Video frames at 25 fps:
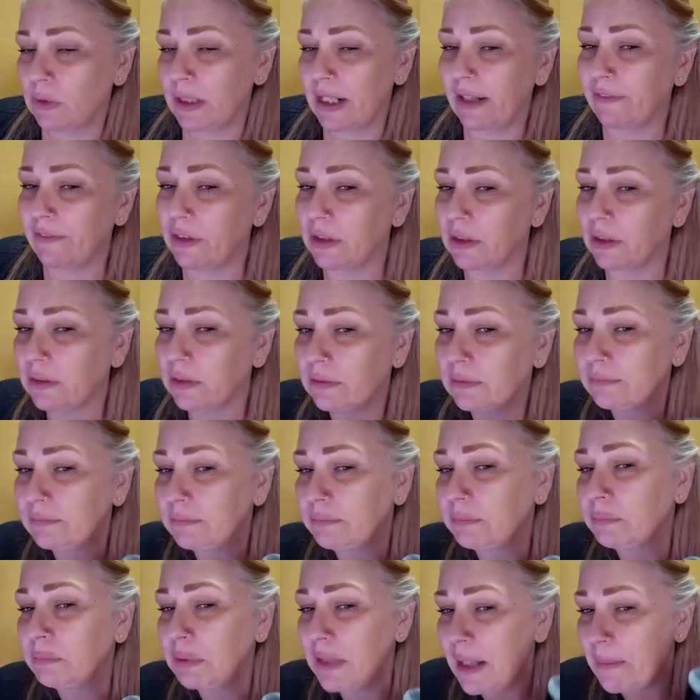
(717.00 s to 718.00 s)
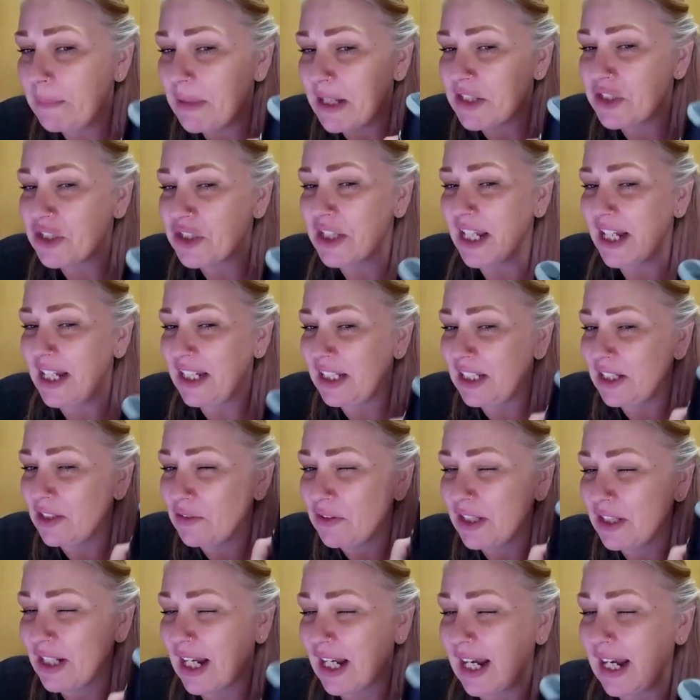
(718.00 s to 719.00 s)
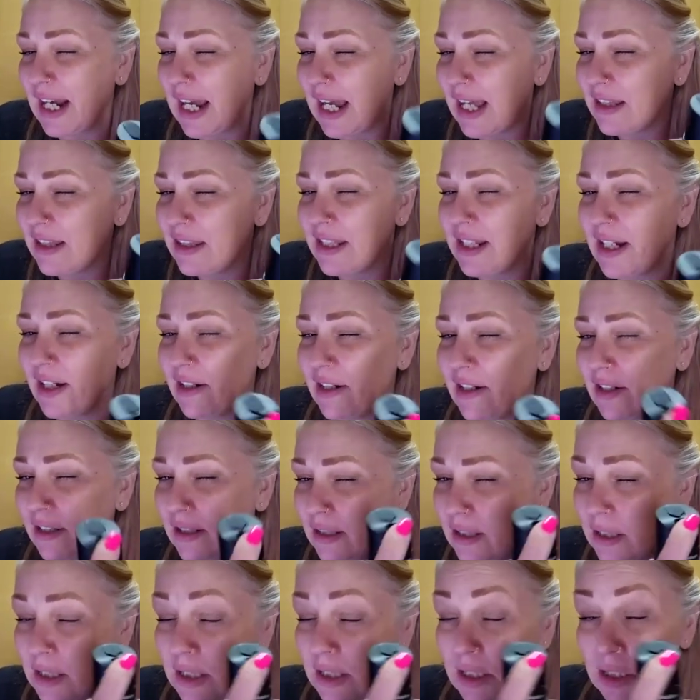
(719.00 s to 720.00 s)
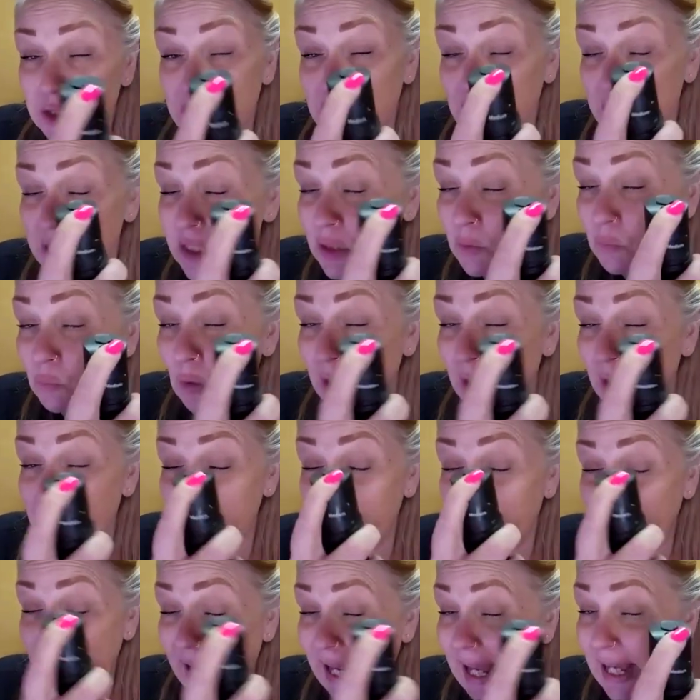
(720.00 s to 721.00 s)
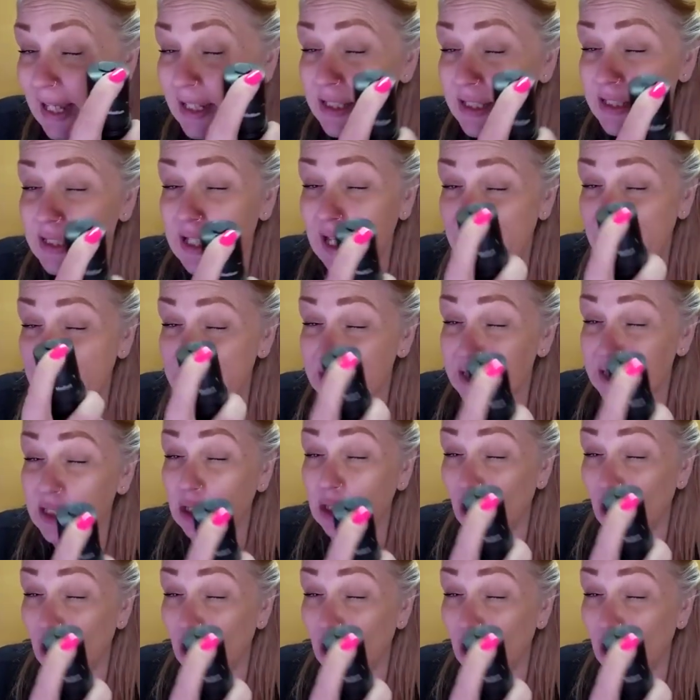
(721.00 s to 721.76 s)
whatever blemish, thank you, that I had there? Just one pass and it's